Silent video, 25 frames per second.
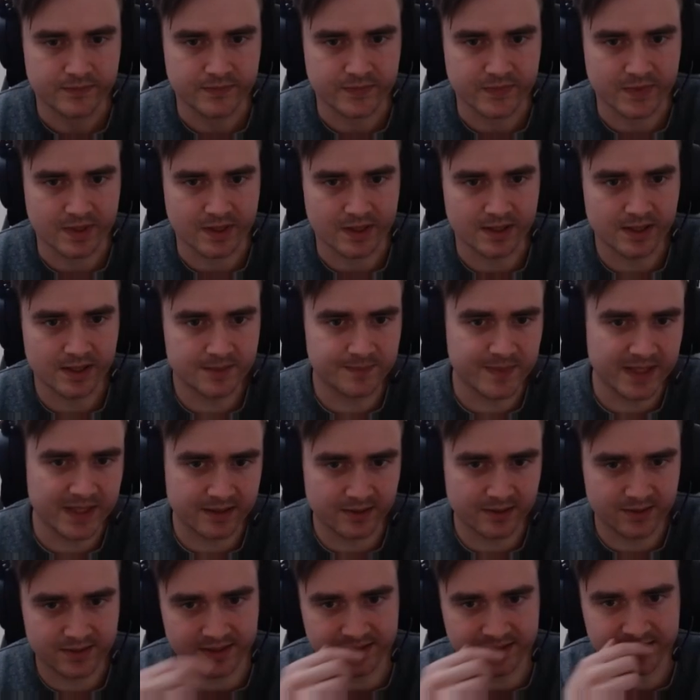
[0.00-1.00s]
Yeah, he's back
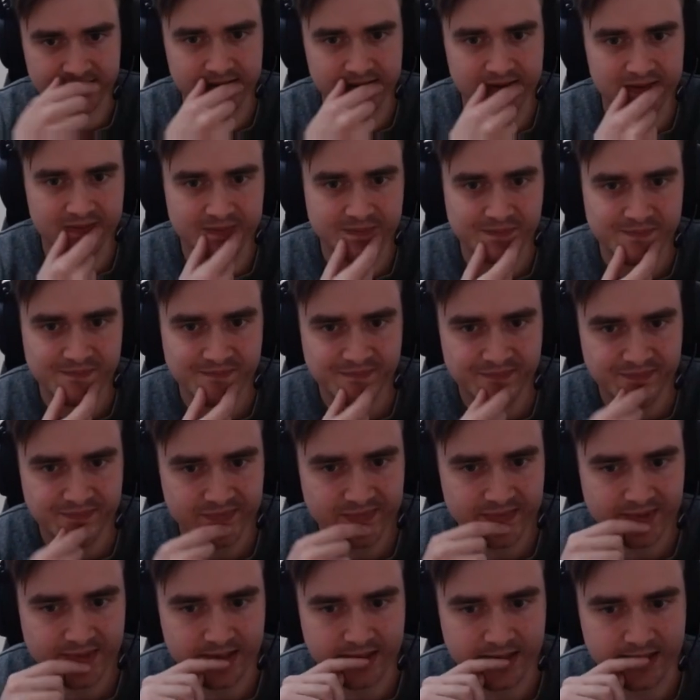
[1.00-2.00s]
to 16.
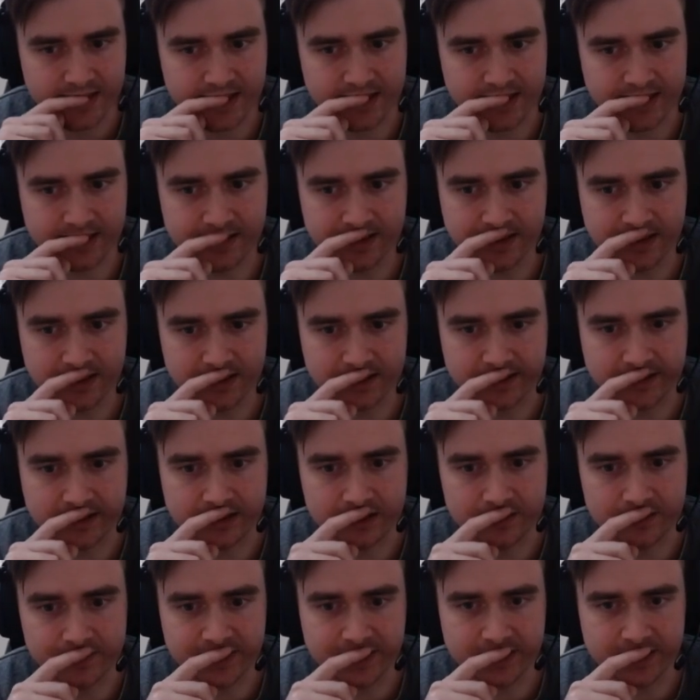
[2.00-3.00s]
I can't
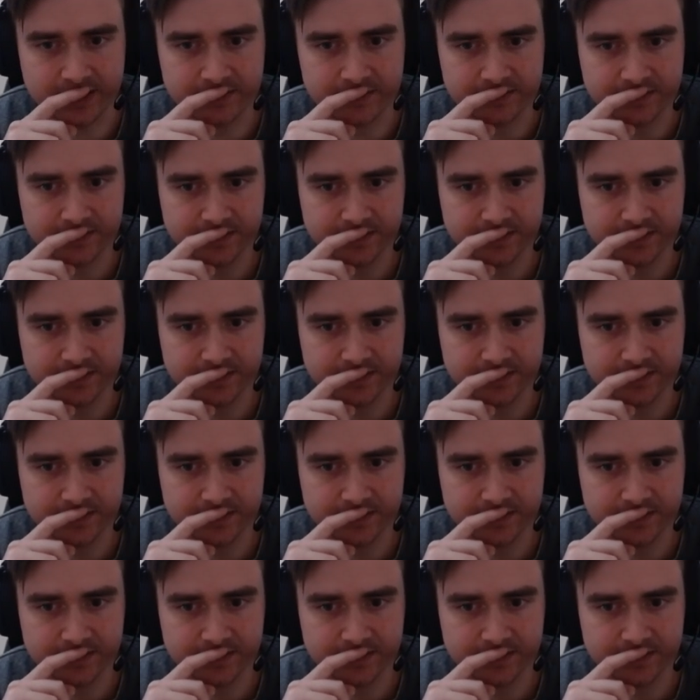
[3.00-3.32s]
kill him again.